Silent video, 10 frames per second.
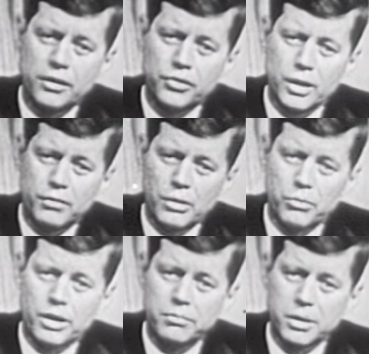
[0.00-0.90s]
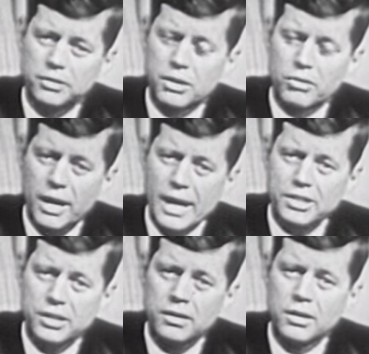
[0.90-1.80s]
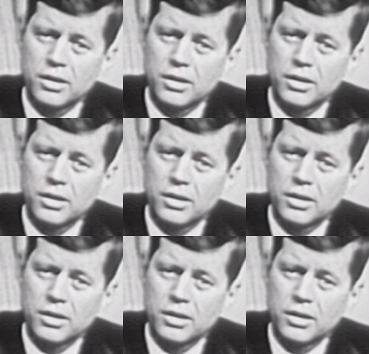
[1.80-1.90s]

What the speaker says: instead of outright military action,